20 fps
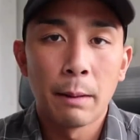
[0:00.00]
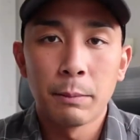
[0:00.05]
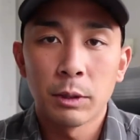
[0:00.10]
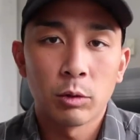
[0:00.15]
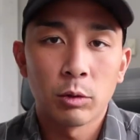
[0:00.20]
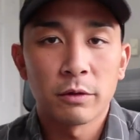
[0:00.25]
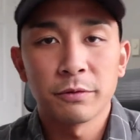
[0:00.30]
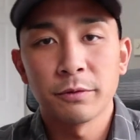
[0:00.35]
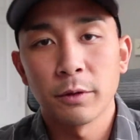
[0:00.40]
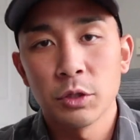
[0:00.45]
I'm
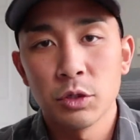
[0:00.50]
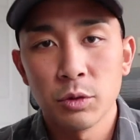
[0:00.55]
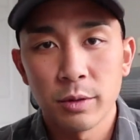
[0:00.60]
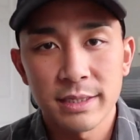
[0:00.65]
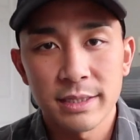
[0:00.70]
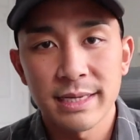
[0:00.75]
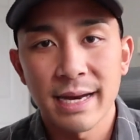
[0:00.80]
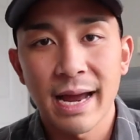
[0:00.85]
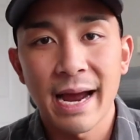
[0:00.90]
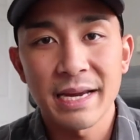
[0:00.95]
gonna refer to
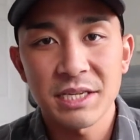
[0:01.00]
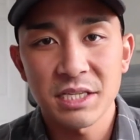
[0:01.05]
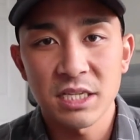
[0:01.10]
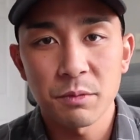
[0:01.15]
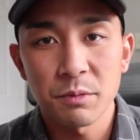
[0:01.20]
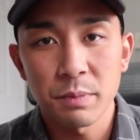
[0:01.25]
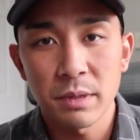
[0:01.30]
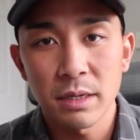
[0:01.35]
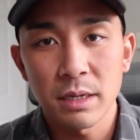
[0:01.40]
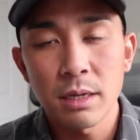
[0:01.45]
it as an
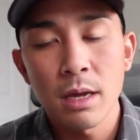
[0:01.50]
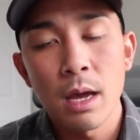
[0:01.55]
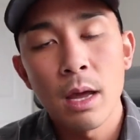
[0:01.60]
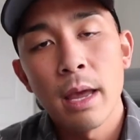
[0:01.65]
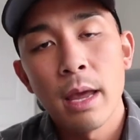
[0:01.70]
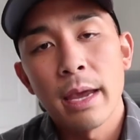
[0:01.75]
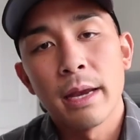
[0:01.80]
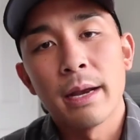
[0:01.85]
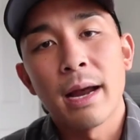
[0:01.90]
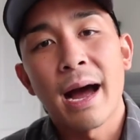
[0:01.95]
ICP.
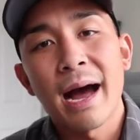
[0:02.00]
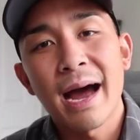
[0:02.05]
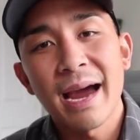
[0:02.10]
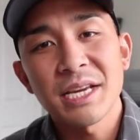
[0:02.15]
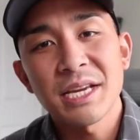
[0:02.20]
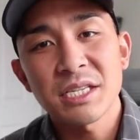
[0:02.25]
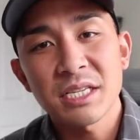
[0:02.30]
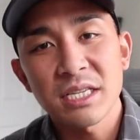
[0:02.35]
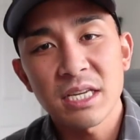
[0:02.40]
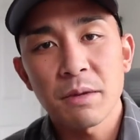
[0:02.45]
An
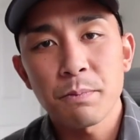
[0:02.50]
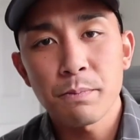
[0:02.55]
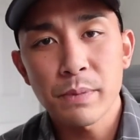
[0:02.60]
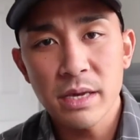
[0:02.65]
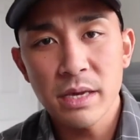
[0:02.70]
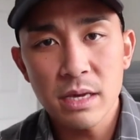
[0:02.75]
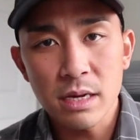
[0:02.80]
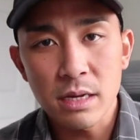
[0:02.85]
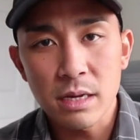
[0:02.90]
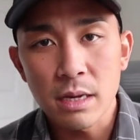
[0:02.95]

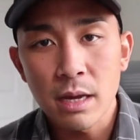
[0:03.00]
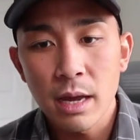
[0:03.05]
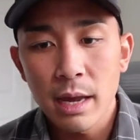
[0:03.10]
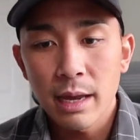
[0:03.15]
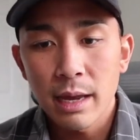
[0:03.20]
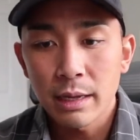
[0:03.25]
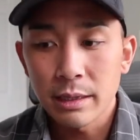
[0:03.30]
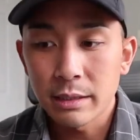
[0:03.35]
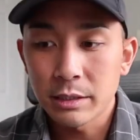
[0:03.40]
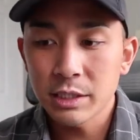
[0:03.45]
ICP
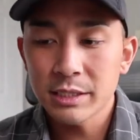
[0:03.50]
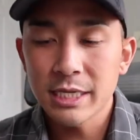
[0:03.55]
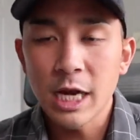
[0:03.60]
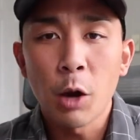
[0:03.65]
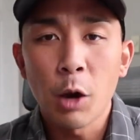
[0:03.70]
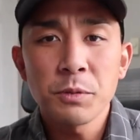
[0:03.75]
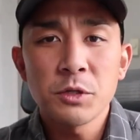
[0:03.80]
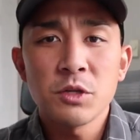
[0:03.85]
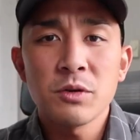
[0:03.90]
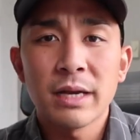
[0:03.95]
just
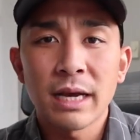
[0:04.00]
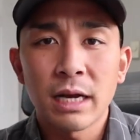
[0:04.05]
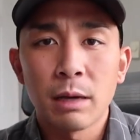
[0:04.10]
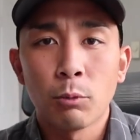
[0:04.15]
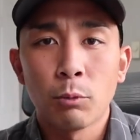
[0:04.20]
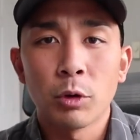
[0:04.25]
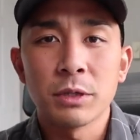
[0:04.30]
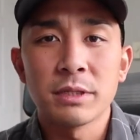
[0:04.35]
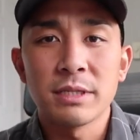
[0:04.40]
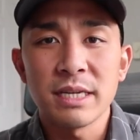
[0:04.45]
helps you get
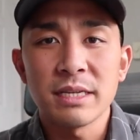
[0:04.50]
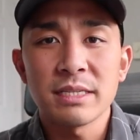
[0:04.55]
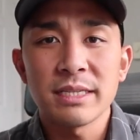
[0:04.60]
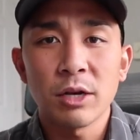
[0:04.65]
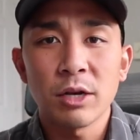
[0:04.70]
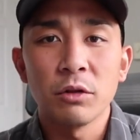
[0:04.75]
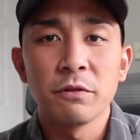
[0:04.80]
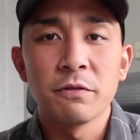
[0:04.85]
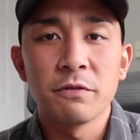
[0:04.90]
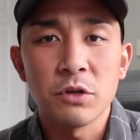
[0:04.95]
a more
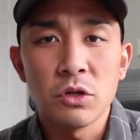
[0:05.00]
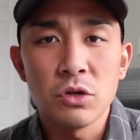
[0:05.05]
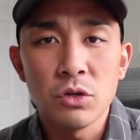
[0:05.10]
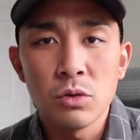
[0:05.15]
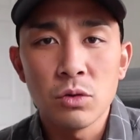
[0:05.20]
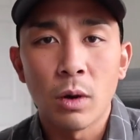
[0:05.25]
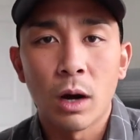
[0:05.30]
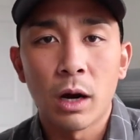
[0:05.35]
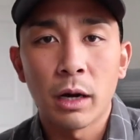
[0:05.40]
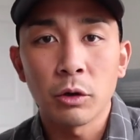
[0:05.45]
detailed
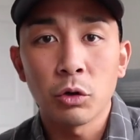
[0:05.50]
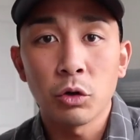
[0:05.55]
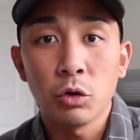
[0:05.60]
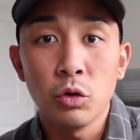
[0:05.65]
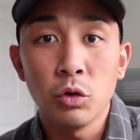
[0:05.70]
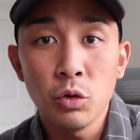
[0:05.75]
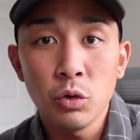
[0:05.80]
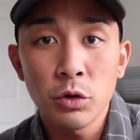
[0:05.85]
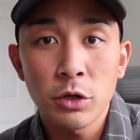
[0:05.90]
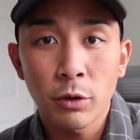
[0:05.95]
view on
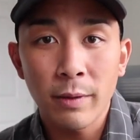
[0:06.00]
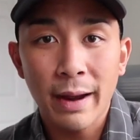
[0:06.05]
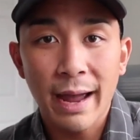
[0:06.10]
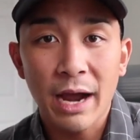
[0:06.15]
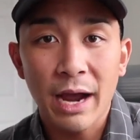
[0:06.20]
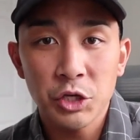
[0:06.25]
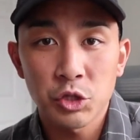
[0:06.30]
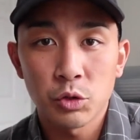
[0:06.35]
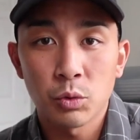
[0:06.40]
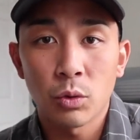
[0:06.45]
who your
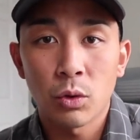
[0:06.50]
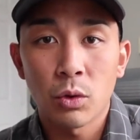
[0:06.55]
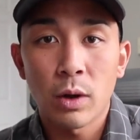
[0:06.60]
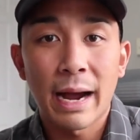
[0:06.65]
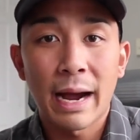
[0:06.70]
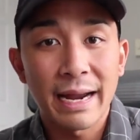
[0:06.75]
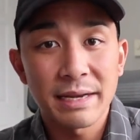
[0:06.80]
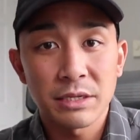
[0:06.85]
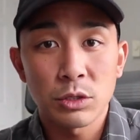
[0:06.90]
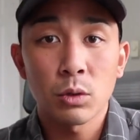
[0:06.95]

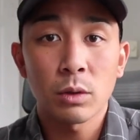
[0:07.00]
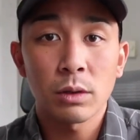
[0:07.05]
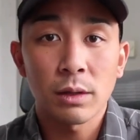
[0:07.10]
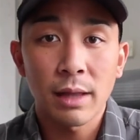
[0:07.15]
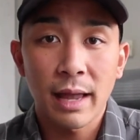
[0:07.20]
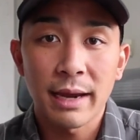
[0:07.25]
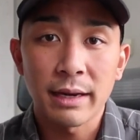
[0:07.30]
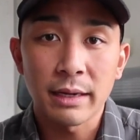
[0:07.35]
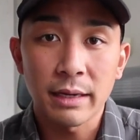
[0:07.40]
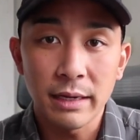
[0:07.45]
actual ideal
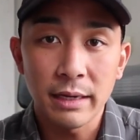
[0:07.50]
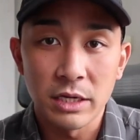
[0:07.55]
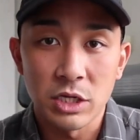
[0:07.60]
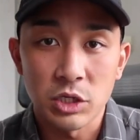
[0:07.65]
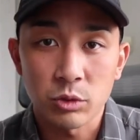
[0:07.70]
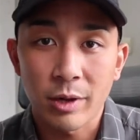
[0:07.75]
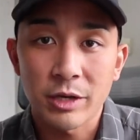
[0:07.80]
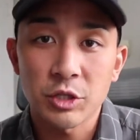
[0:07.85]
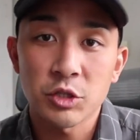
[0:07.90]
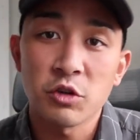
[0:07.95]
client
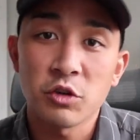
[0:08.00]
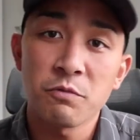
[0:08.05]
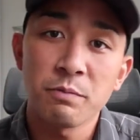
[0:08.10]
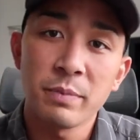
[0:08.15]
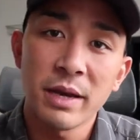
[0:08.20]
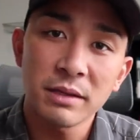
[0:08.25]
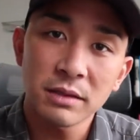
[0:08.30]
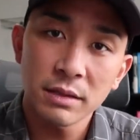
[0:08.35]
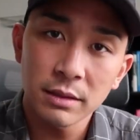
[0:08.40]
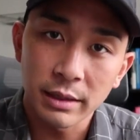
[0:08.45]
is, right? So
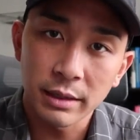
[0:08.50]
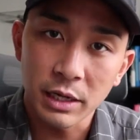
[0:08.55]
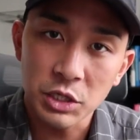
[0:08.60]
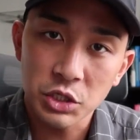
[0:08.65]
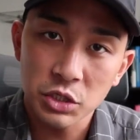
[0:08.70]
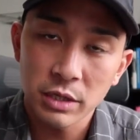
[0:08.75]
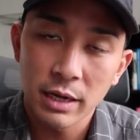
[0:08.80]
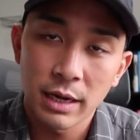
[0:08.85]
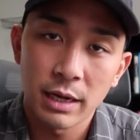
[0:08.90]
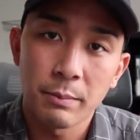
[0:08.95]
you pick the
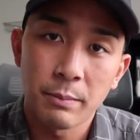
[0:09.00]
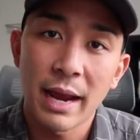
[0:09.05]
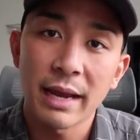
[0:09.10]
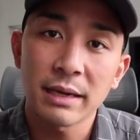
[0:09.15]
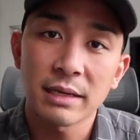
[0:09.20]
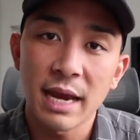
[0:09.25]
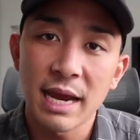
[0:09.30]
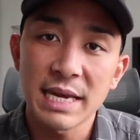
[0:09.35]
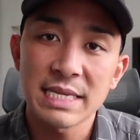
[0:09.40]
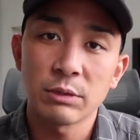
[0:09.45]
niche. In my
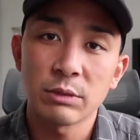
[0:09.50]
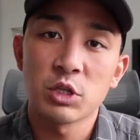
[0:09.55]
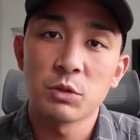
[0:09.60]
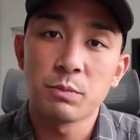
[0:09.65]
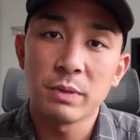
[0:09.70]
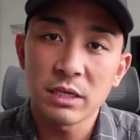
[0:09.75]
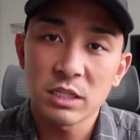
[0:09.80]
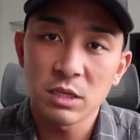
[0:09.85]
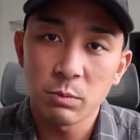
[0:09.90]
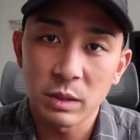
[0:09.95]
case, it was
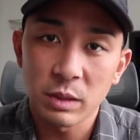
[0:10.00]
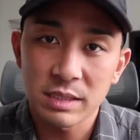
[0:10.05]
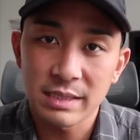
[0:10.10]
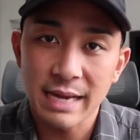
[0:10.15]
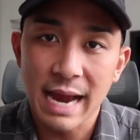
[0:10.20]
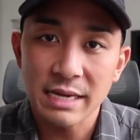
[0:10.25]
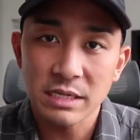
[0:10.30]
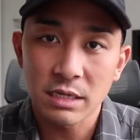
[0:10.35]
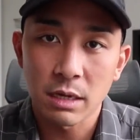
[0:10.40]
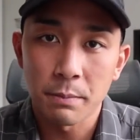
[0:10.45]
B2B
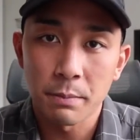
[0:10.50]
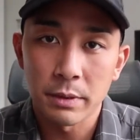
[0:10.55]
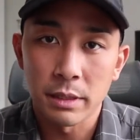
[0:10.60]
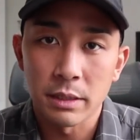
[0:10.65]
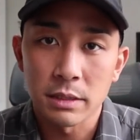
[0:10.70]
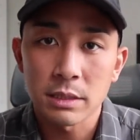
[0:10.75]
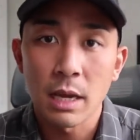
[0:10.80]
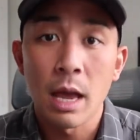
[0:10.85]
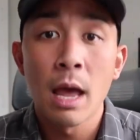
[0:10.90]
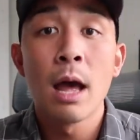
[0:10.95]
SaaS
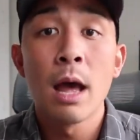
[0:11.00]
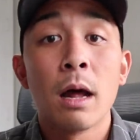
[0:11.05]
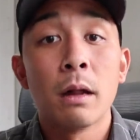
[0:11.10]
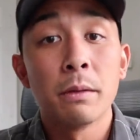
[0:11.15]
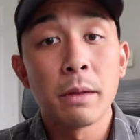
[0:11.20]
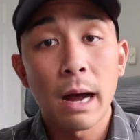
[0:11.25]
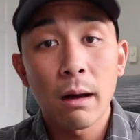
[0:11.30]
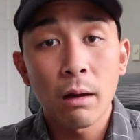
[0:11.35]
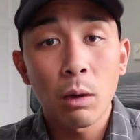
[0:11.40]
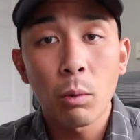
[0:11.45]
companies.
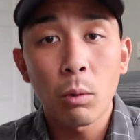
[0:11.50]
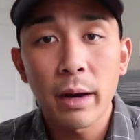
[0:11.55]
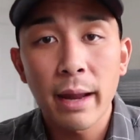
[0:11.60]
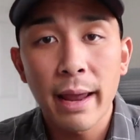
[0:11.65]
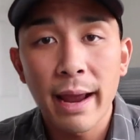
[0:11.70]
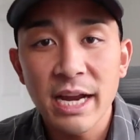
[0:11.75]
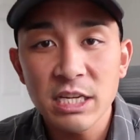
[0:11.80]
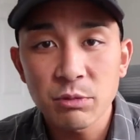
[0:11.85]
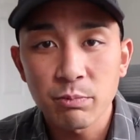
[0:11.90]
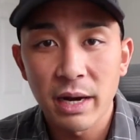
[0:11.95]
Now I want
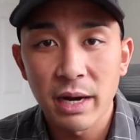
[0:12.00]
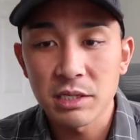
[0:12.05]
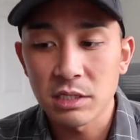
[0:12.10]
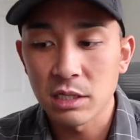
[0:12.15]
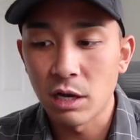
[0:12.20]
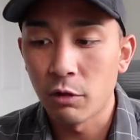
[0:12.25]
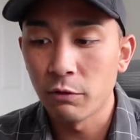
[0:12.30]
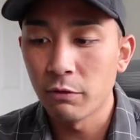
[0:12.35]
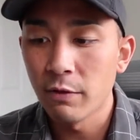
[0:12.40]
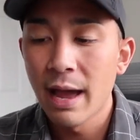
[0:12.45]
to ask
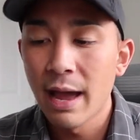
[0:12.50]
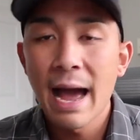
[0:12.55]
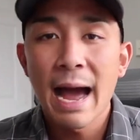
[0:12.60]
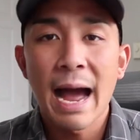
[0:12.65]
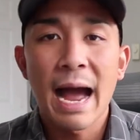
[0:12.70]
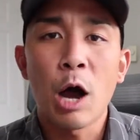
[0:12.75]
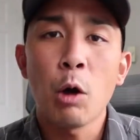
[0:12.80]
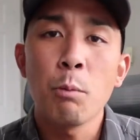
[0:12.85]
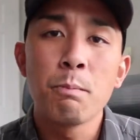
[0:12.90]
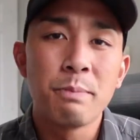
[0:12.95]
myself,
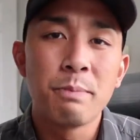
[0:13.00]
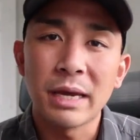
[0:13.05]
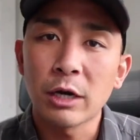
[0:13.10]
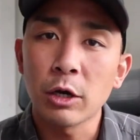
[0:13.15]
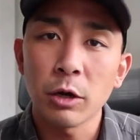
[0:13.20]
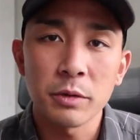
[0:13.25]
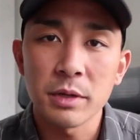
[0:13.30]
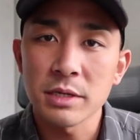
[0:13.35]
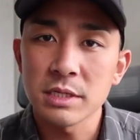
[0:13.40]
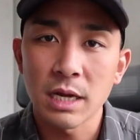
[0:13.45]
how
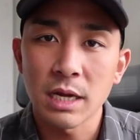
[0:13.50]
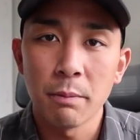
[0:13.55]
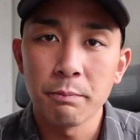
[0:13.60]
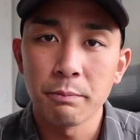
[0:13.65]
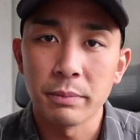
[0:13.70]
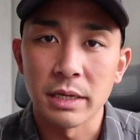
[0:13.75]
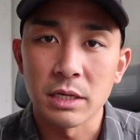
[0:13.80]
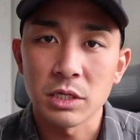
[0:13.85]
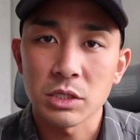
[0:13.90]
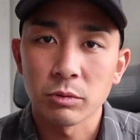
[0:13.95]
big are these
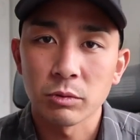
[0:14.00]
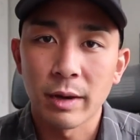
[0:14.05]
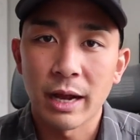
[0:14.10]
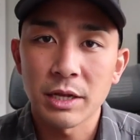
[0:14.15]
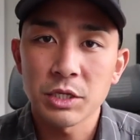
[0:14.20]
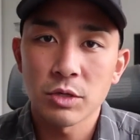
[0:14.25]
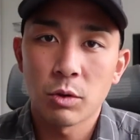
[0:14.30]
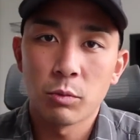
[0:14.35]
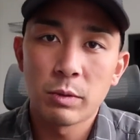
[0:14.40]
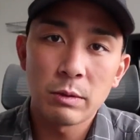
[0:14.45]
companies,
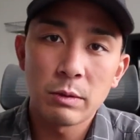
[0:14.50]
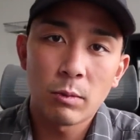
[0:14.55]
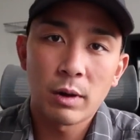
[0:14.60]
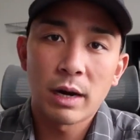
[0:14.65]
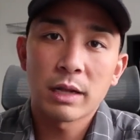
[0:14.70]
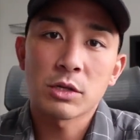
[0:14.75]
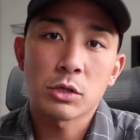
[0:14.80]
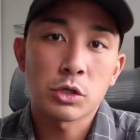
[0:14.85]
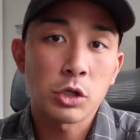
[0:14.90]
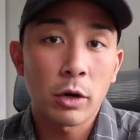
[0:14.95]
right? So we
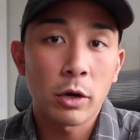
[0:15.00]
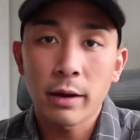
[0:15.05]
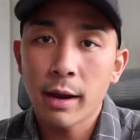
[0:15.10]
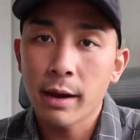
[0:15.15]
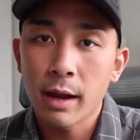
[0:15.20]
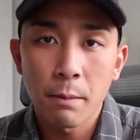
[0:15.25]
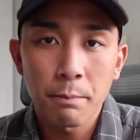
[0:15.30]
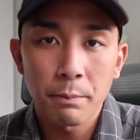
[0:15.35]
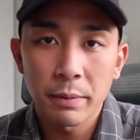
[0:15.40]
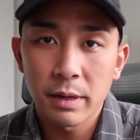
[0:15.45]
wanted to
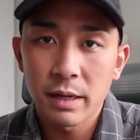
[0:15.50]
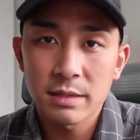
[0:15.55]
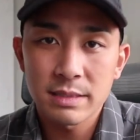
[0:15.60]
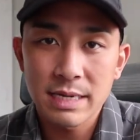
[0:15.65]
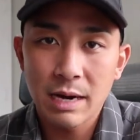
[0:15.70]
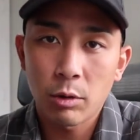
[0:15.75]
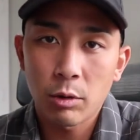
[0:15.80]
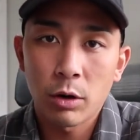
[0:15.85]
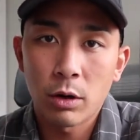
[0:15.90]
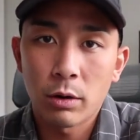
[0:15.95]
target companies
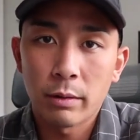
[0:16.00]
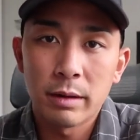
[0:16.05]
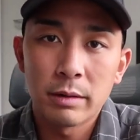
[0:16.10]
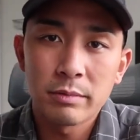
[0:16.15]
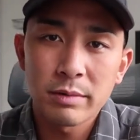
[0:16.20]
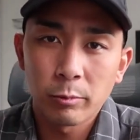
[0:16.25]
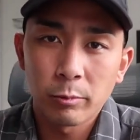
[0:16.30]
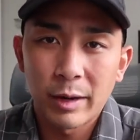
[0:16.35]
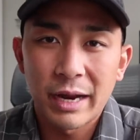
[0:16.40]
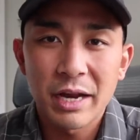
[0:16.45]
that were
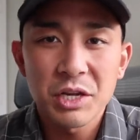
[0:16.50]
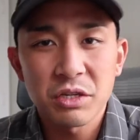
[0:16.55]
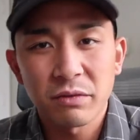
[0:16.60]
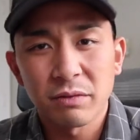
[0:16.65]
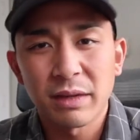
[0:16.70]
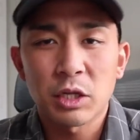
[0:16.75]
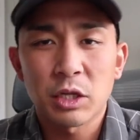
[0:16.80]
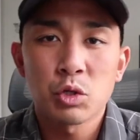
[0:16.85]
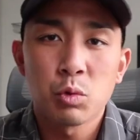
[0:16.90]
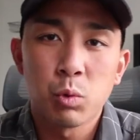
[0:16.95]
in the range
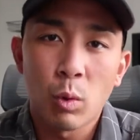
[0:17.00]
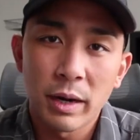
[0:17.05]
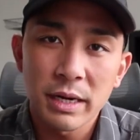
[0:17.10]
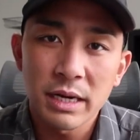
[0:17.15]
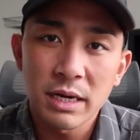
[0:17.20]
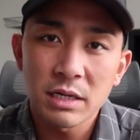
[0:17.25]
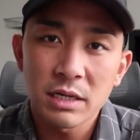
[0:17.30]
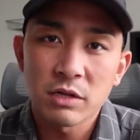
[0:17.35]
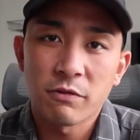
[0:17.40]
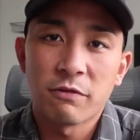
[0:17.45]
of like
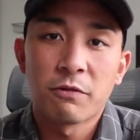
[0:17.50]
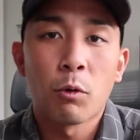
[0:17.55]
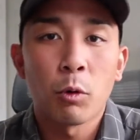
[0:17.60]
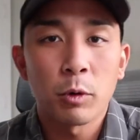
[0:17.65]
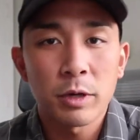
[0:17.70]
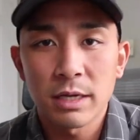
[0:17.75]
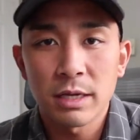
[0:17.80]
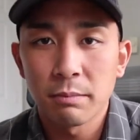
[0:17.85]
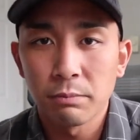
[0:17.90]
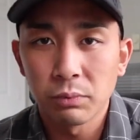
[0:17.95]
20 to
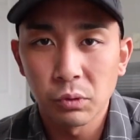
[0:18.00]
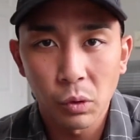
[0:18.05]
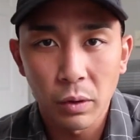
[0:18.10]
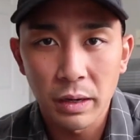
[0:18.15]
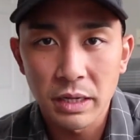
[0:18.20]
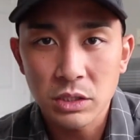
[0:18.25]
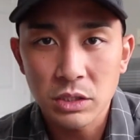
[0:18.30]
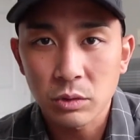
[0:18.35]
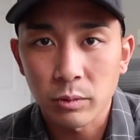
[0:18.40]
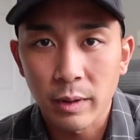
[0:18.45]
40
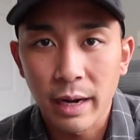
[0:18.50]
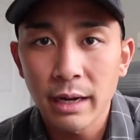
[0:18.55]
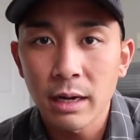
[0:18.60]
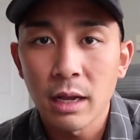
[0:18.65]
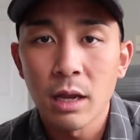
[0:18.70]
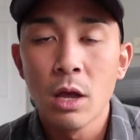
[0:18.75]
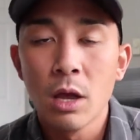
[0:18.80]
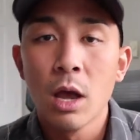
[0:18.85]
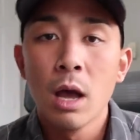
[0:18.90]
employees, right?